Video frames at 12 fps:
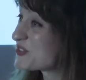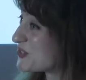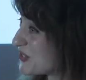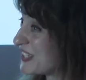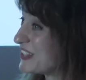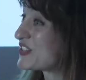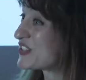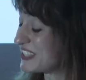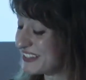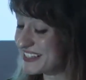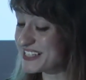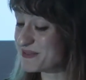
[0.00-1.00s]

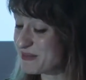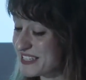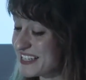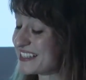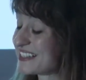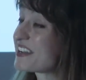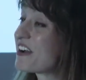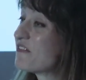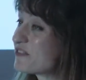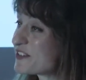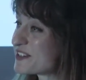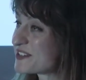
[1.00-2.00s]
Tradition dismisses the
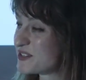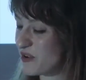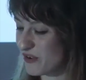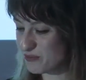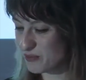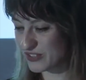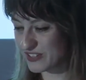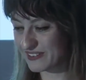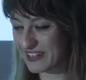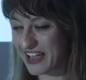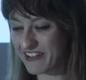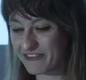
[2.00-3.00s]
comforts of
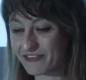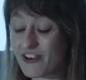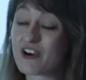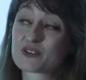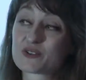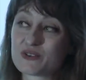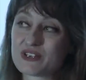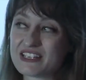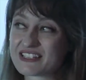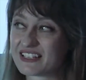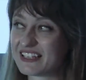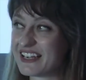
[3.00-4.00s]
modern life far too
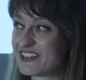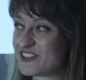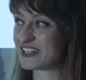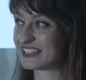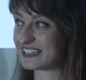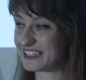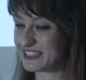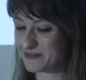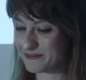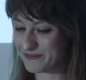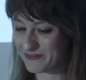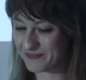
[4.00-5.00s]
easily readily.
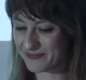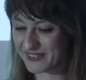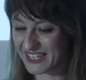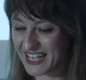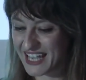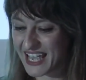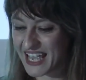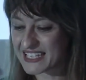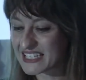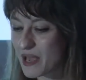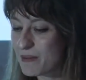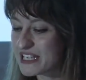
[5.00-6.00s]

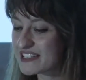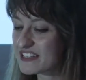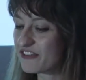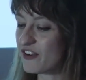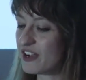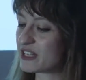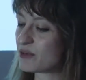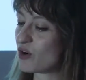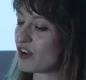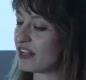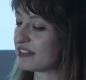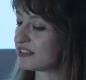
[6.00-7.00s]
Islamists define the
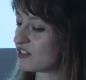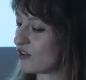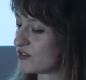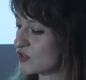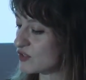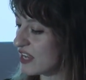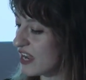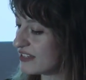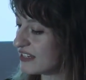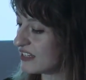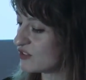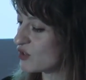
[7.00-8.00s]
morality of
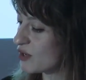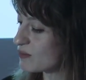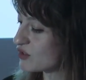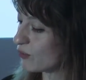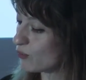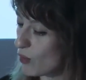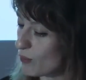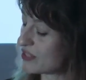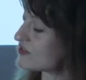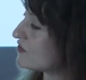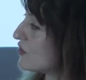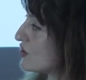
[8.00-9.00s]
society in terms of
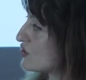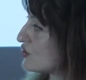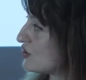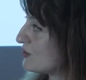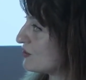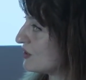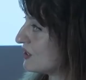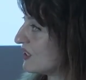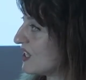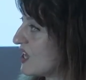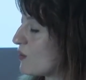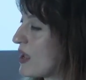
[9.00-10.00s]
woman's virtue.
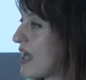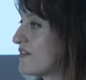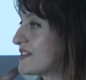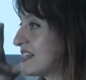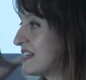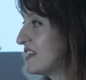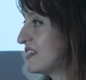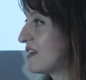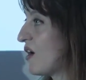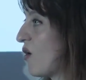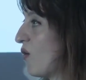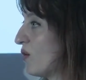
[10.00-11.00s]
We have
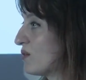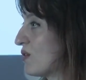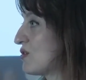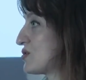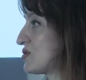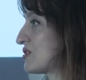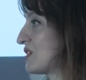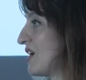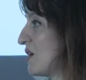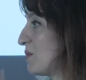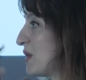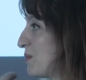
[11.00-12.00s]
seen all those
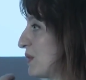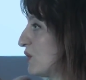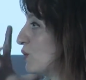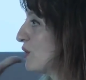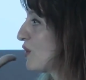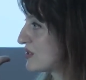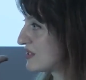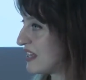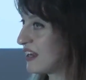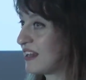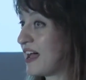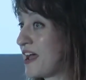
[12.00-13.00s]
people who lost
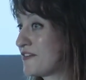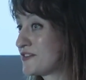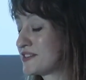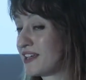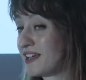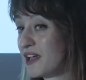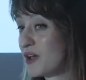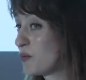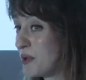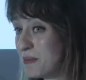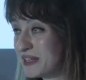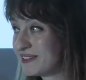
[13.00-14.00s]
their lives.
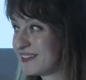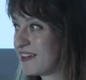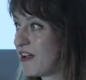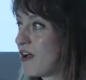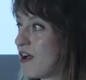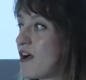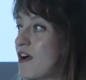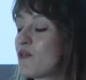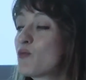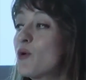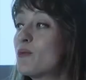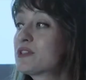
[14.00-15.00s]
Women,
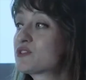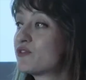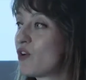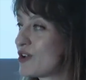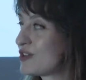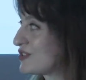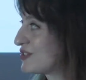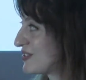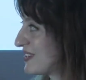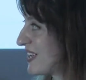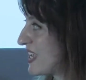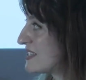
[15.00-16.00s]
woman's voice
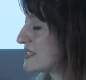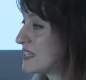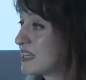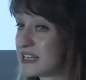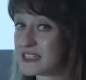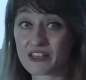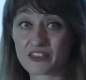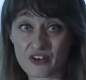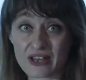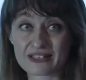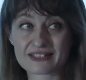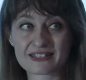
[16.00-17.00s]
is seen as a
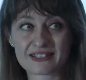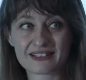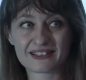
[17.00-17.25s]
threat.